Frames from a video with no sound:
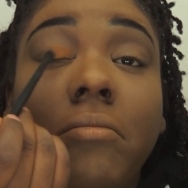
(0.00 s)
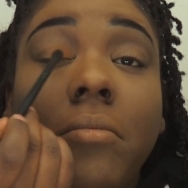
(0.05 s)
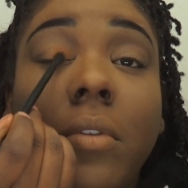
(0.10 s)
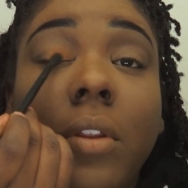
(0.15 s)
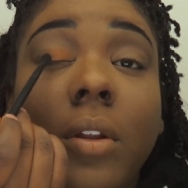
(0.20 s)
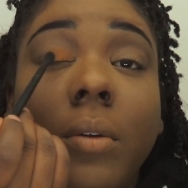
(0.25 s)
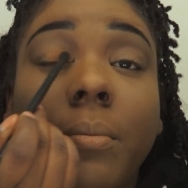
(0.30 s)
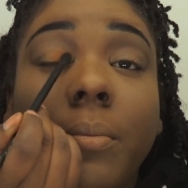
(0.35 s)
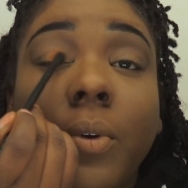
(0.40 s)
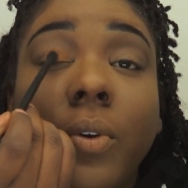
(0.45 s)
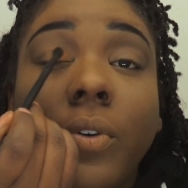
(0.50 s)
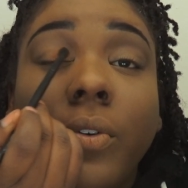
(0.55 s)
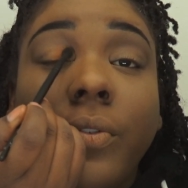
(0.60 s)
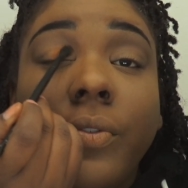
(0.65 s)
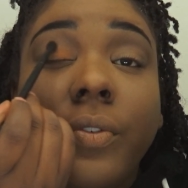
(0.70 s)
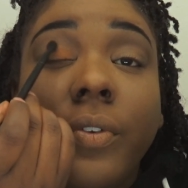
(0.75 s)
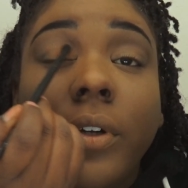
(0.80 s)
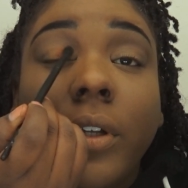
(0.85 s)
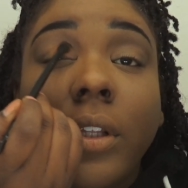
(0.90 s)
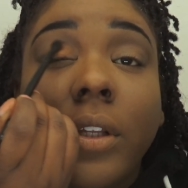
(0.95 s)
the
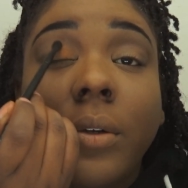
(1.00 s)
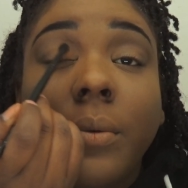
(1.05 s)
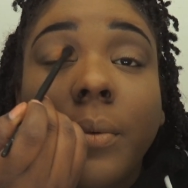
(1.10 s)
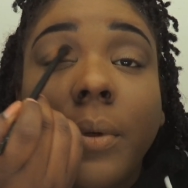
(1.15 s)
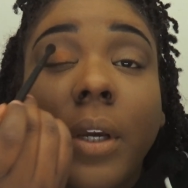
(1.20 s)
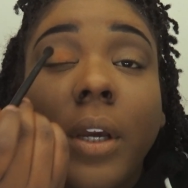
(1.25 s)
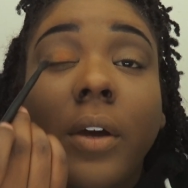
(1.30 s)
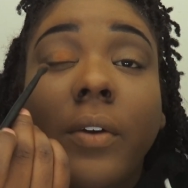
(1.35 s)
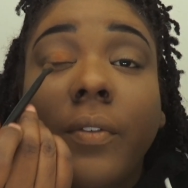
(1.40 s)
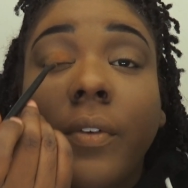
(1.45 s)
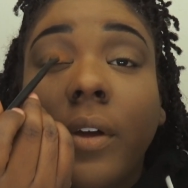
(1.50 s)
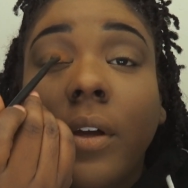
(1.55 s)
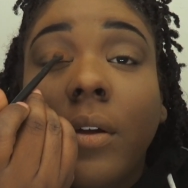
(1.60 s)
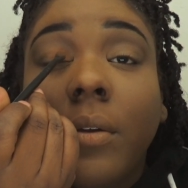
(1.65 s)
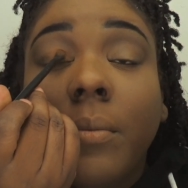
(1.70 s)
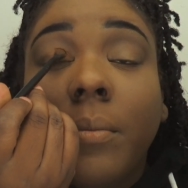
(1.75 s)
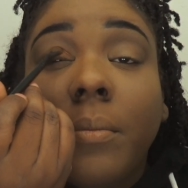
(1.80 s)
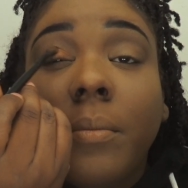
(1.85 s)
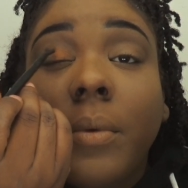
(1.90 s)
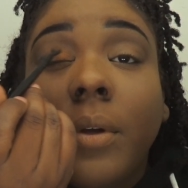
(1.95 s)
move, really, we
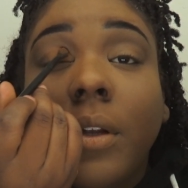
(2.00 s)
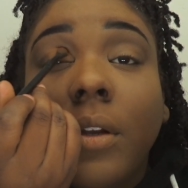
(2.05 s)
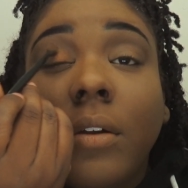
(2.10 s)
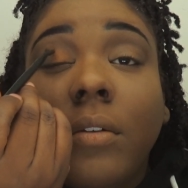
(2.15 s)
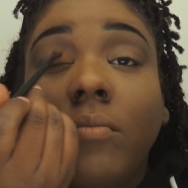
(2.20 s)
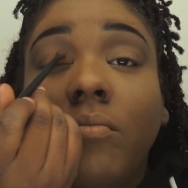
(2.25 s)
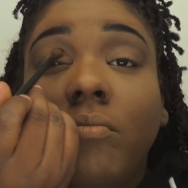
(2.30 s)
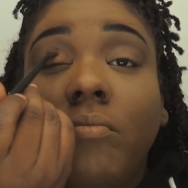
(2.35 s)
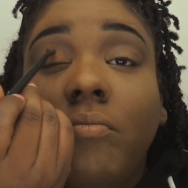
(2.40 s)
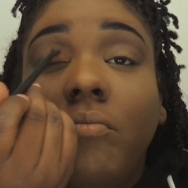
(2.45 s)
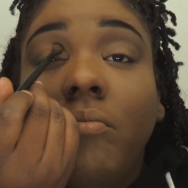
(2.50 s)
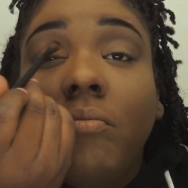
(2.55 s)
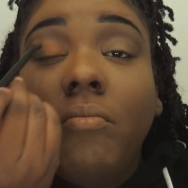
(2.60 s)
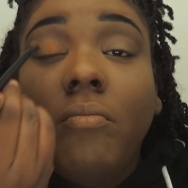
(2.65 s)
haven't been,